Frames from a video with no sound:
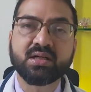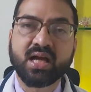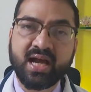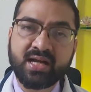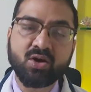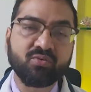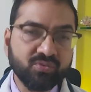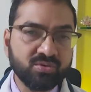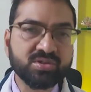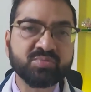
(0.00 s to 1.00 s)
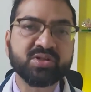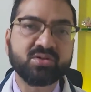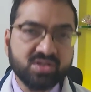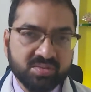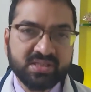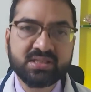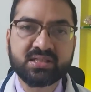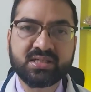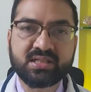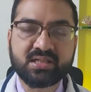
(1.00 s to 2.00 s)
And of course, because being a
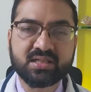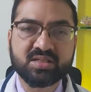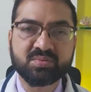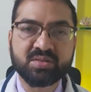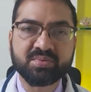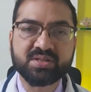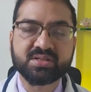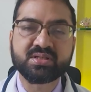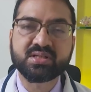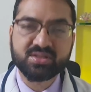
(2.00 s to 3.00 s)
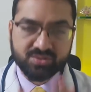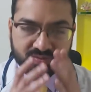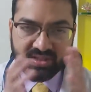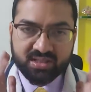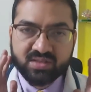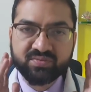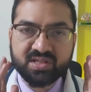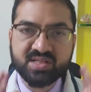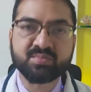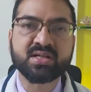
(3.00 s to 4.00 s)
kidney transplant patient, they should wear the
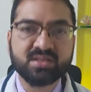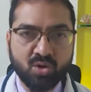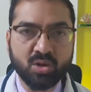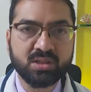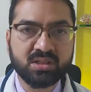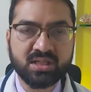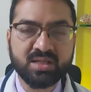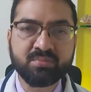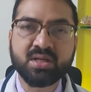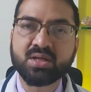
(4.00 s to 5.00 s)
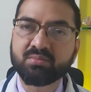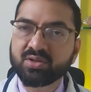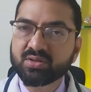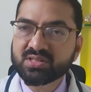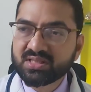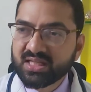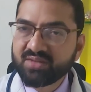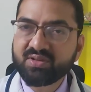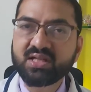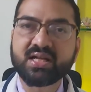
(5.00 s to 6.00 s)
face mask all the time because they
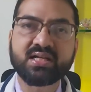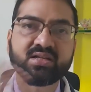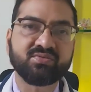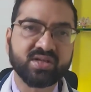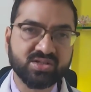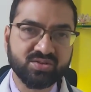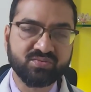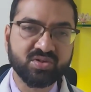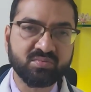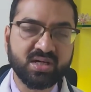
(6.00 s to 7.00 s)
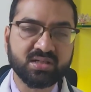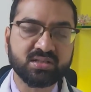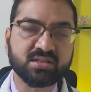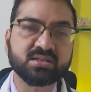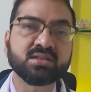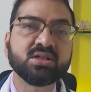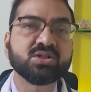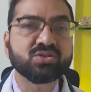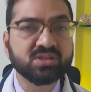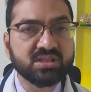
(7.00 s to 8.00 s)
will get infection from others.
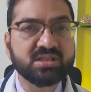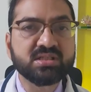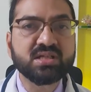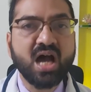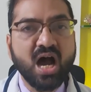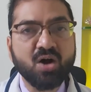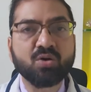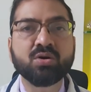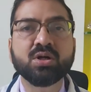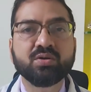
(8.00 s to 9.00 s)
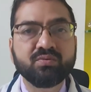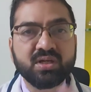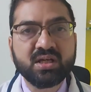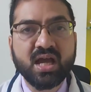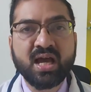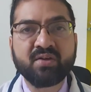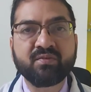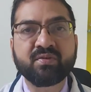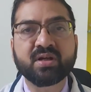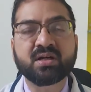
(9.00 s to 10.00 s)
So this is how we have
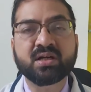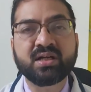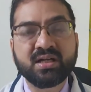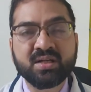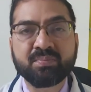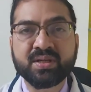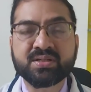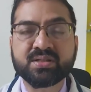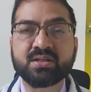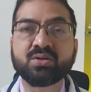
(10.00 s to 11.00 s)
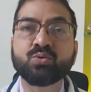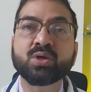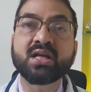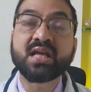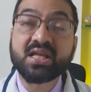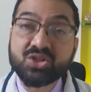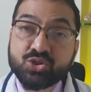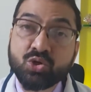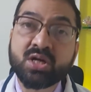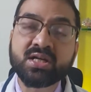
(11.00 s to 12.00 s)
a kidney patient who can
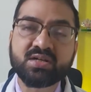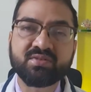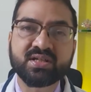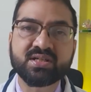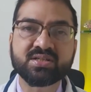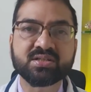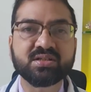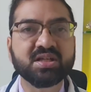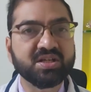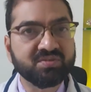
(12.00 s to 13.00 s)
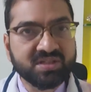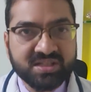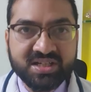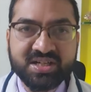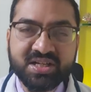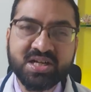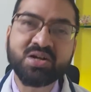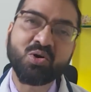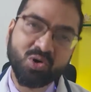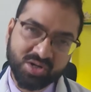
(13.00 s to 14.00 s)
enjoy a vacation even in
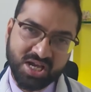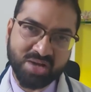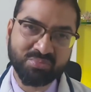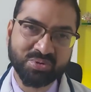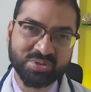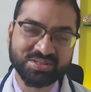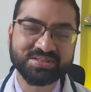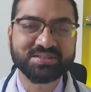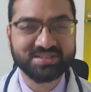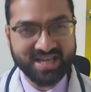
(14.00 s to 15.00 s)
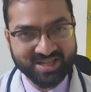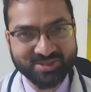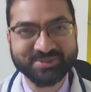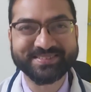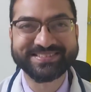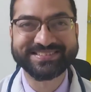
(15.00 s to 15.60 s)
India or abroad. Thank you.